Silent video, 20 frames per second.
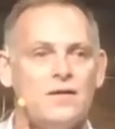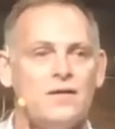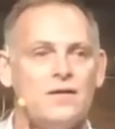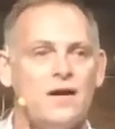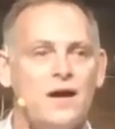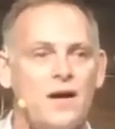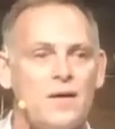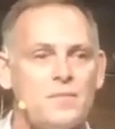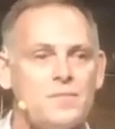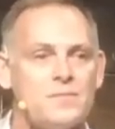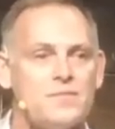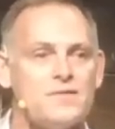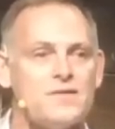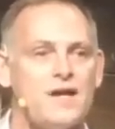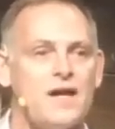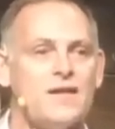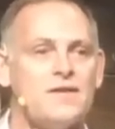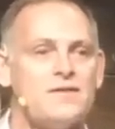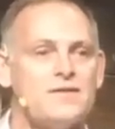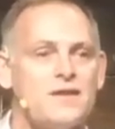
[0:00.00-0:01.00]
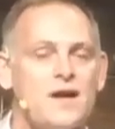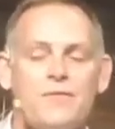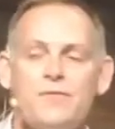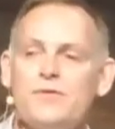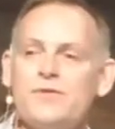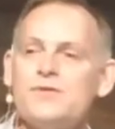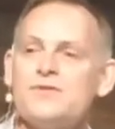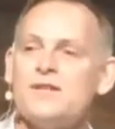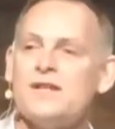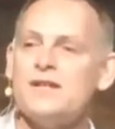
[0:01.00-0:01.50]
comes and
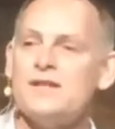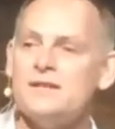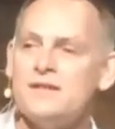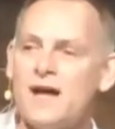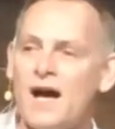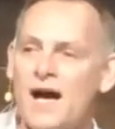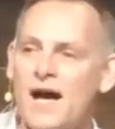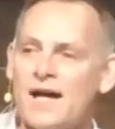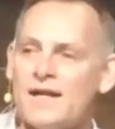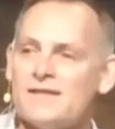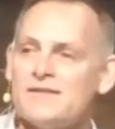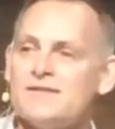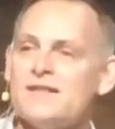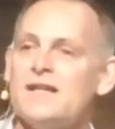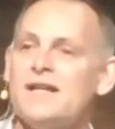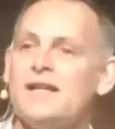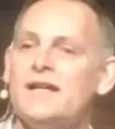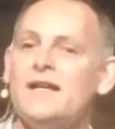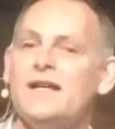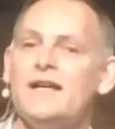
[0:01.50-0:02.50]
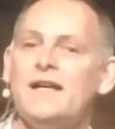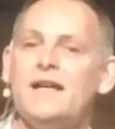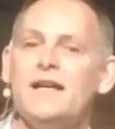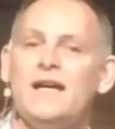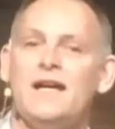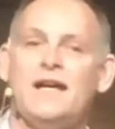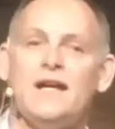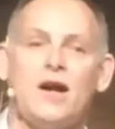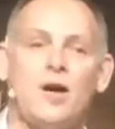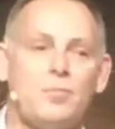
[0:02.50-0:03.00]
suffers and dies
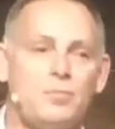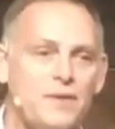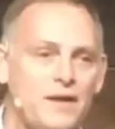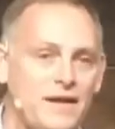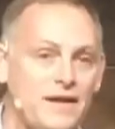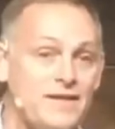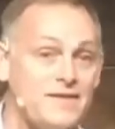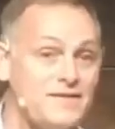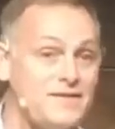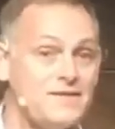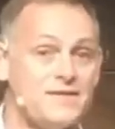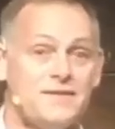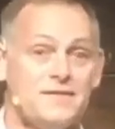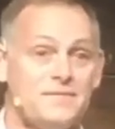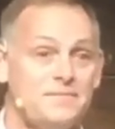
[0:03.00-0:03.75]
in our place.